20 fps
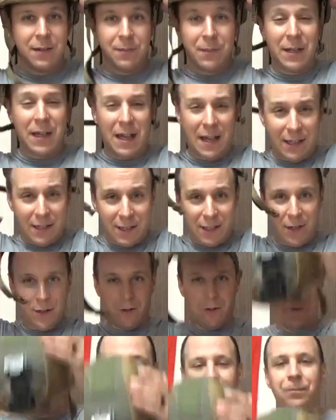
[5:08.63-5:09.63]
But yeah,
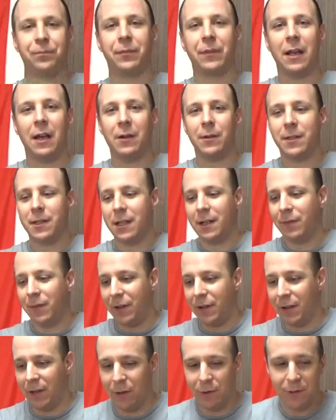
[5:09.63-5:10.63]
so outside of
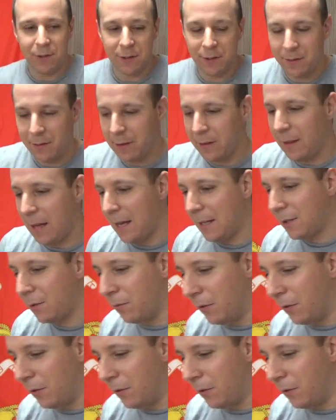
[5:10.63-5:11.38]
all those, the last